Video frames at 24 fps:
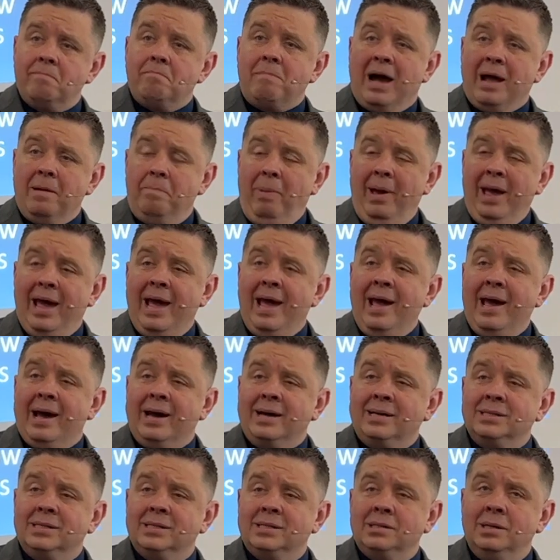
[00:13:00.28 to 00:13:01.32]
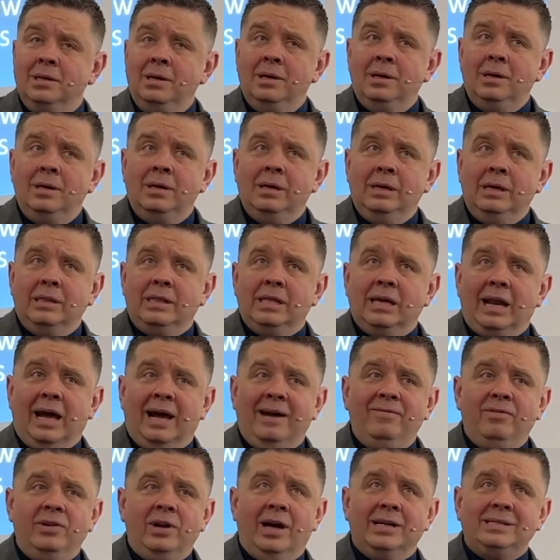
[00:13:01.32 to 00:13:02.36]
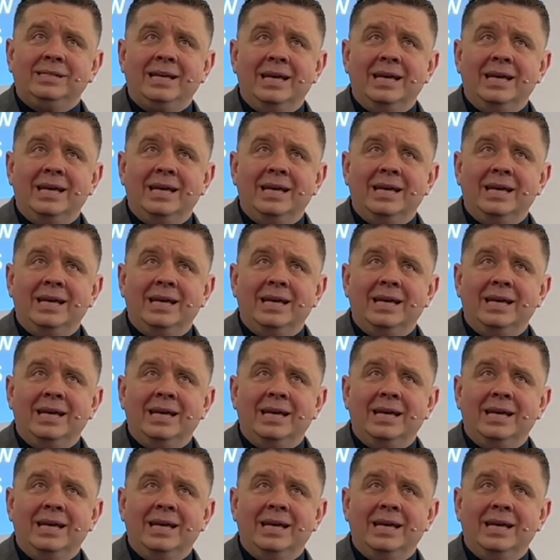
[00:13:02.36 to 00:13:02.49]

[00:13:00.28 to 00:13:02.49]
my past that I've not